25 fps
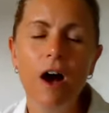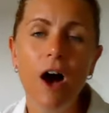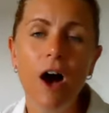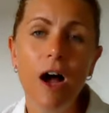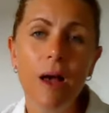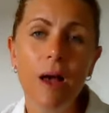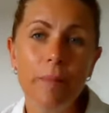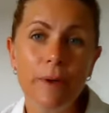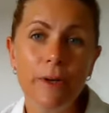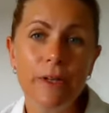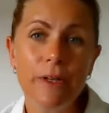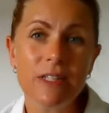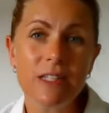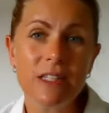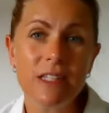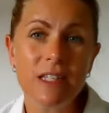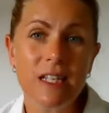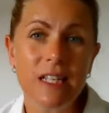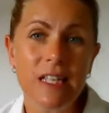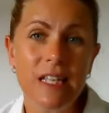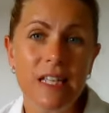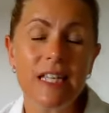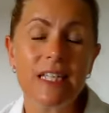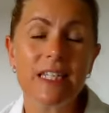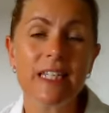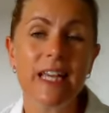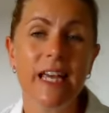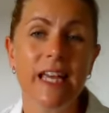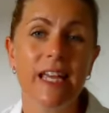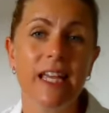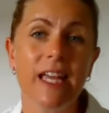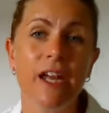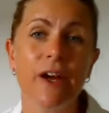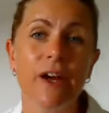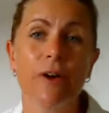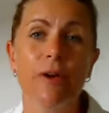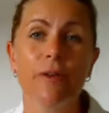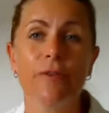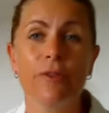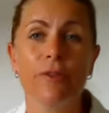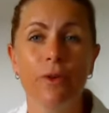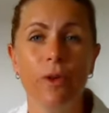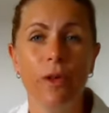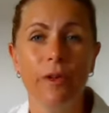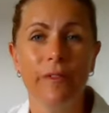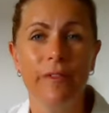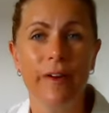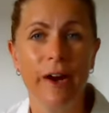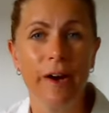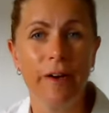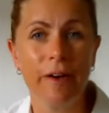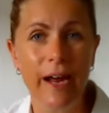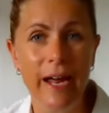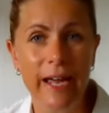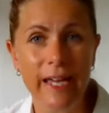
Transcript: I personally take care of all of our